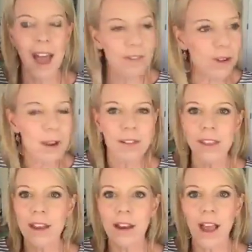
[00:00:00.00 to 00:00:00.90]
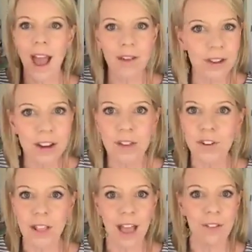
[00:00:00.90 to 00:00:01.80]
every week of the year, every year of
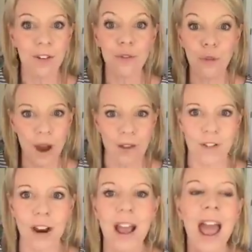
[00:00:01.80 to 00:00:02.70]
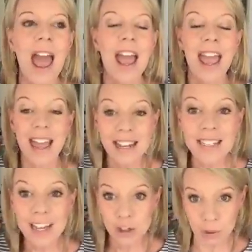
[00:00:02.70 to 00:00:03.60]
your life, forever. It is
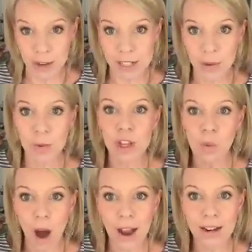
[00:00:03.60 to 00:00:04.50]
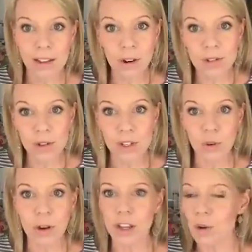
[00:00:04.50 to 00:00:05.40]
a choice. When you walk into the grocery
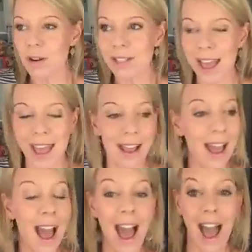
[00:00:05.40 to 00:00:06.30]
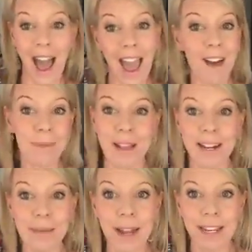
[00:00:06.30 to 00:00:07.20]
store, you are saying, I have
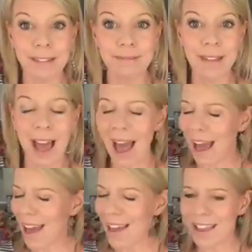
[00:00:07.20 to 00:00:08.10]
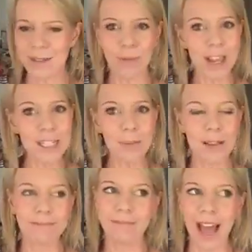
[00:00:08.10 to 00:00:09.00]
plenty of money. I can waste my,
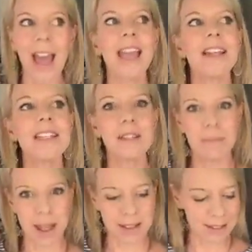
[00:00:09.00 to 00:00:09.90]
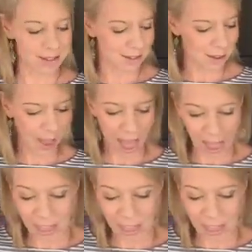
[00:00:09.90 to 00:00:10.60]
I can spend, I